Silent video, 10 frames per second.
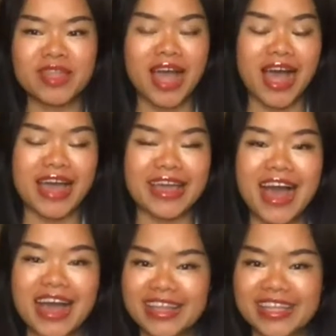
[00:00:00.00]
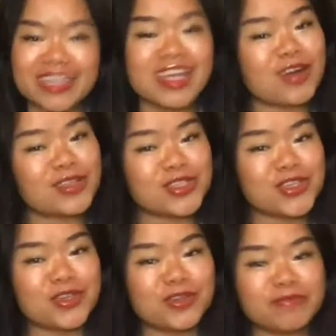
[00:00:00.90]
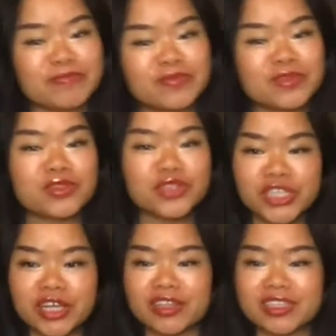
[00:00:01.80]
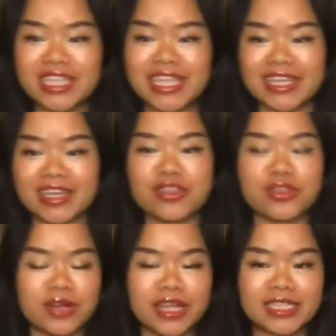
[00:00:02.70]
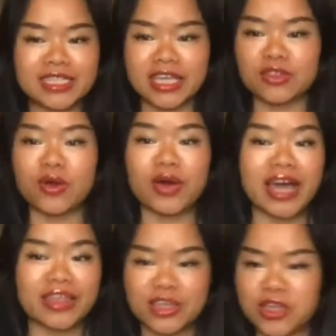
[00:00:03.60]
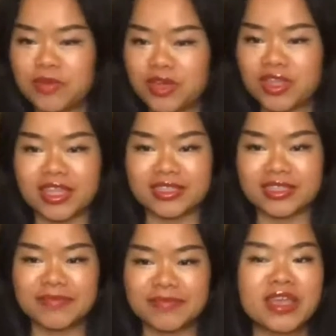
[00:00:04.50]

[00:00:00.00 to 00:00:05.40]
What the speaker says: I highly encourage you to share this link through LinkedIn or other communities.